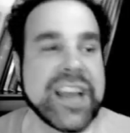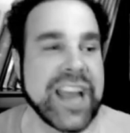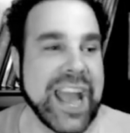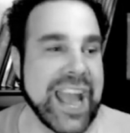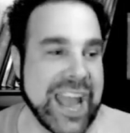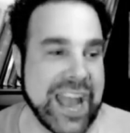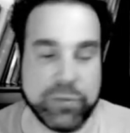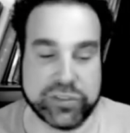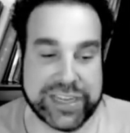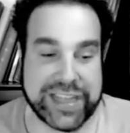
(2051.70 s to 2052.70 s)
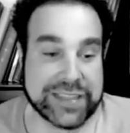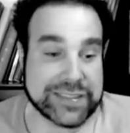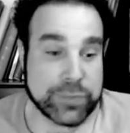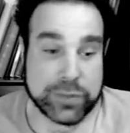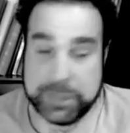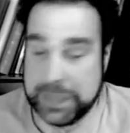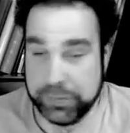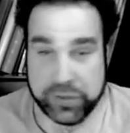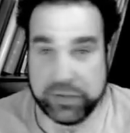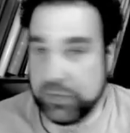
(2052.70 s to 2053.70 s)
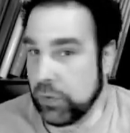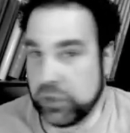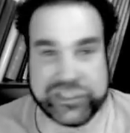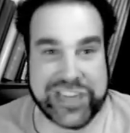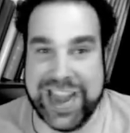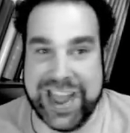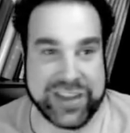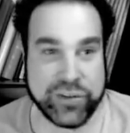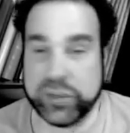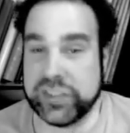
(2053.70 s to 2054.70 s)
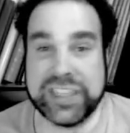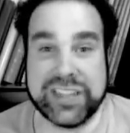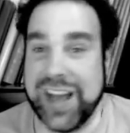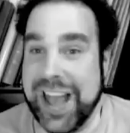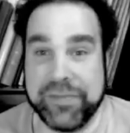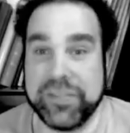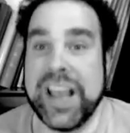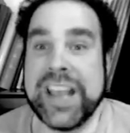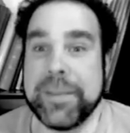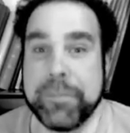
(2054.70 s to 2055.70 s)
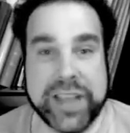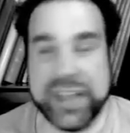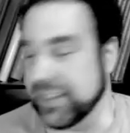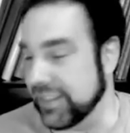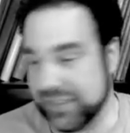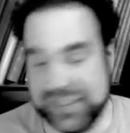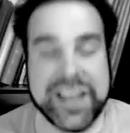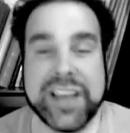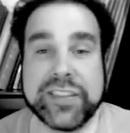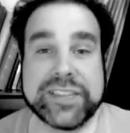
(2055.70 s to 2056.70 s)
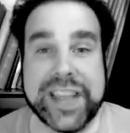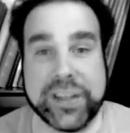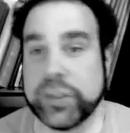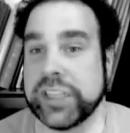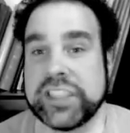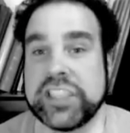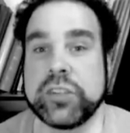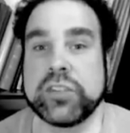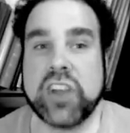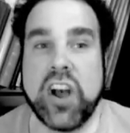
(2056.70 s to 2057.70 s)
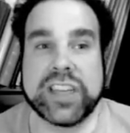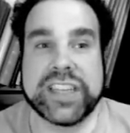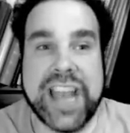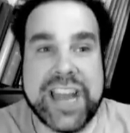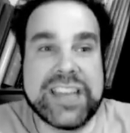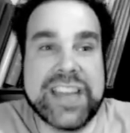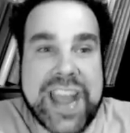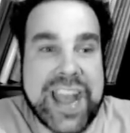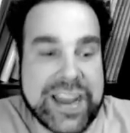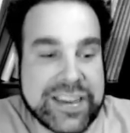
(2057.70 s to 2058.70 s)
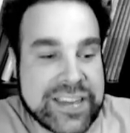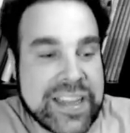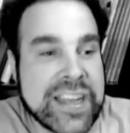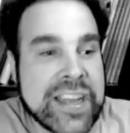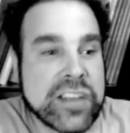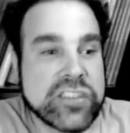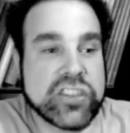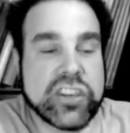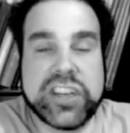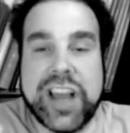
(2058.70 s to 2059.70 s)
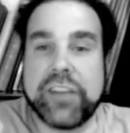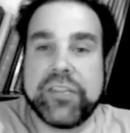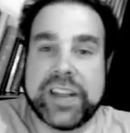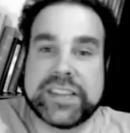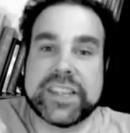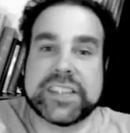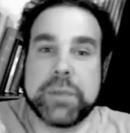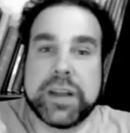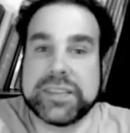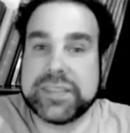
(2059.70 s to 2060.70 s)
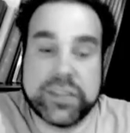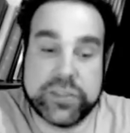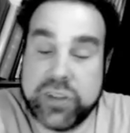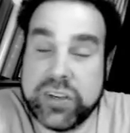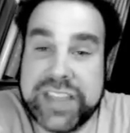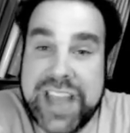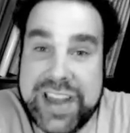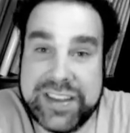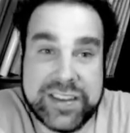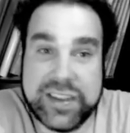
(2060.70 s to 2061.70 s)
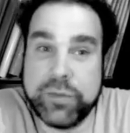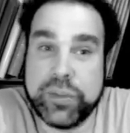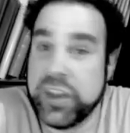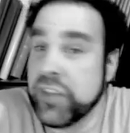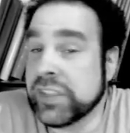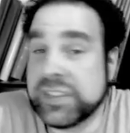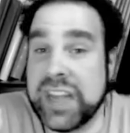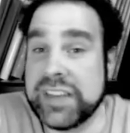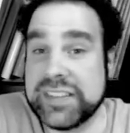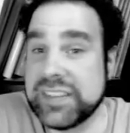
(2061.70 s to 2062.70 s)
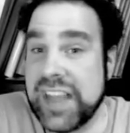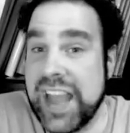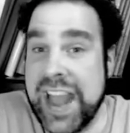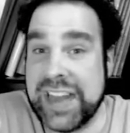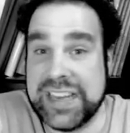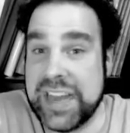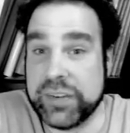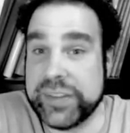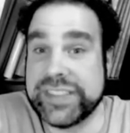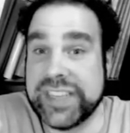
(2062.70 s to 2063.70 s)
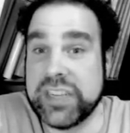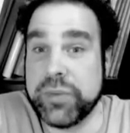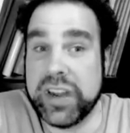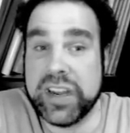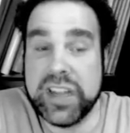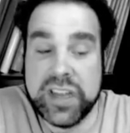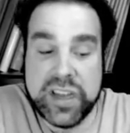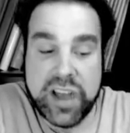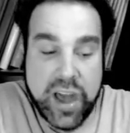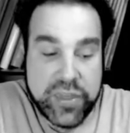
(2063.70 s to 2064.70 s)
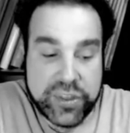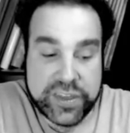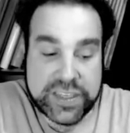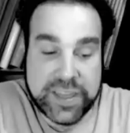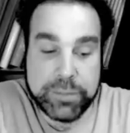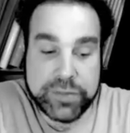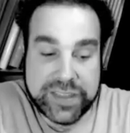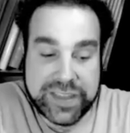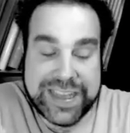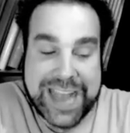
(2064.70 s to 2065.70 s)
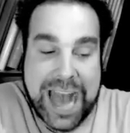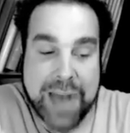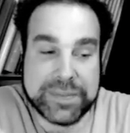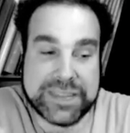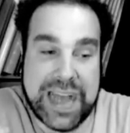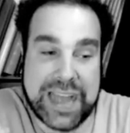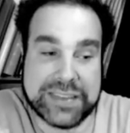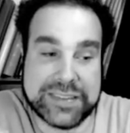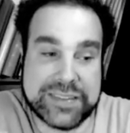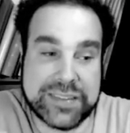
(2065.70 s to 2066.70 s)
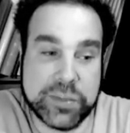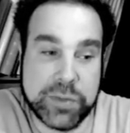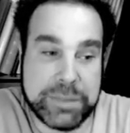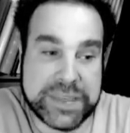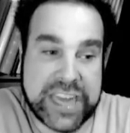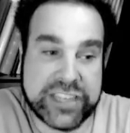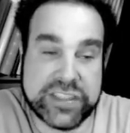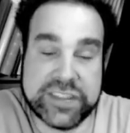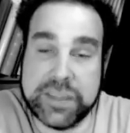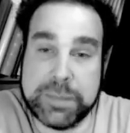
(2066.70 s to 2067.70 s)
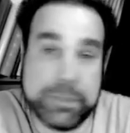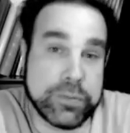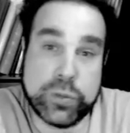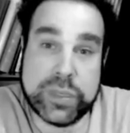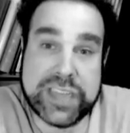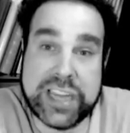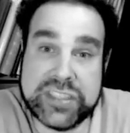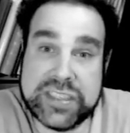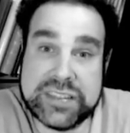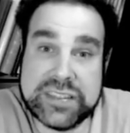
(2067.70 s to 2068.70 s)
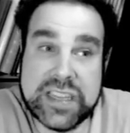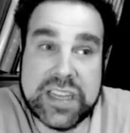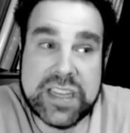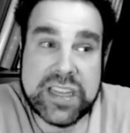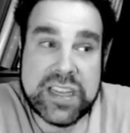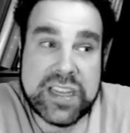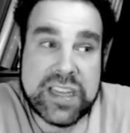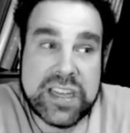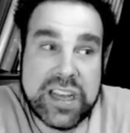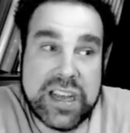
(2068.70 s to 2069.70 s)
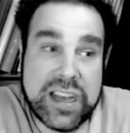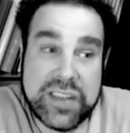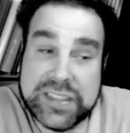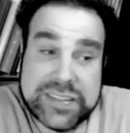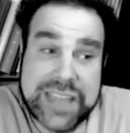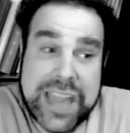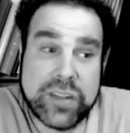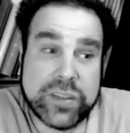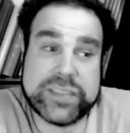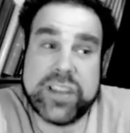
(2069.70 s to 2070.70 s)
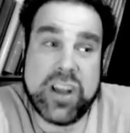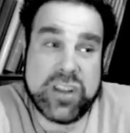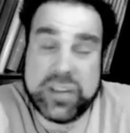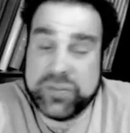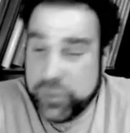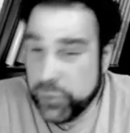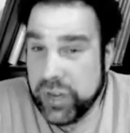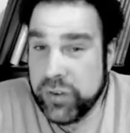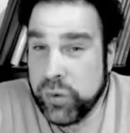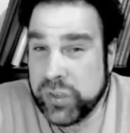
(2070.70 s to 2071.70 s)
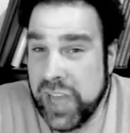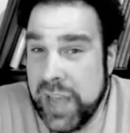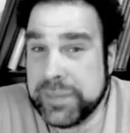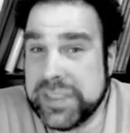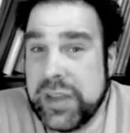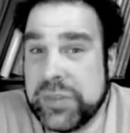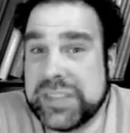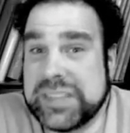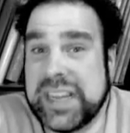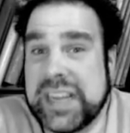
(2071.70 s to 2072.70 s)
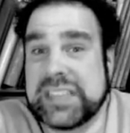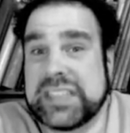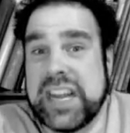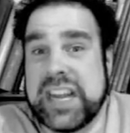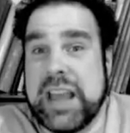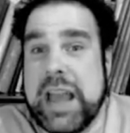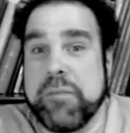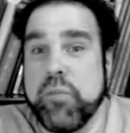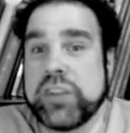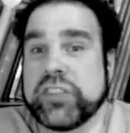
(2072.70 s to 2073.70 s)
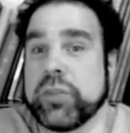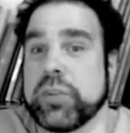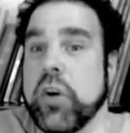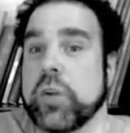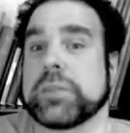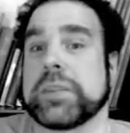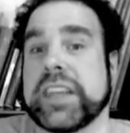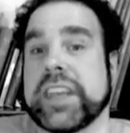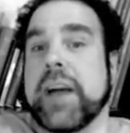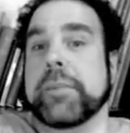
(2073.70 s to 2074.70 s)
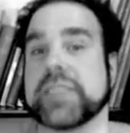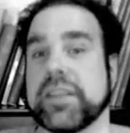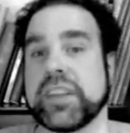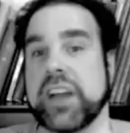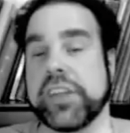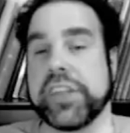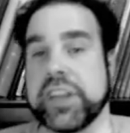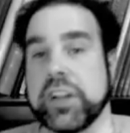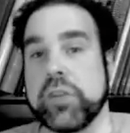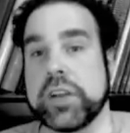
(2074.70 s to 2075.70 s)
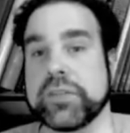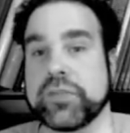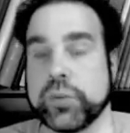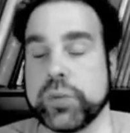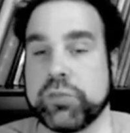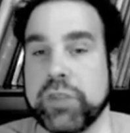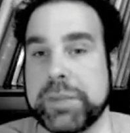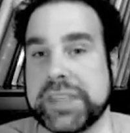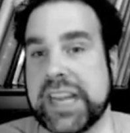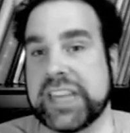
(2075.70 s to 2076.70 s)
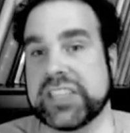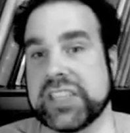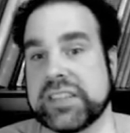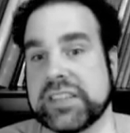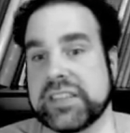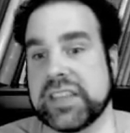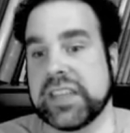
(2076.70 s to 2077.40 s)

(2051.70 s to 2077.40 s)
and, eh, which I guess is what the people at 4chan or DLive like because the cycle continues on again and Sure enough, in six months, he'll start again with another stunt, and it never leads anywhere, other than to completely capsize the reputations of the people who he touches. Uh, this cycle has gone on for three or four times now at this stage, and I, am wondering what ultimately comes of it, other than a lot of ruined reputations.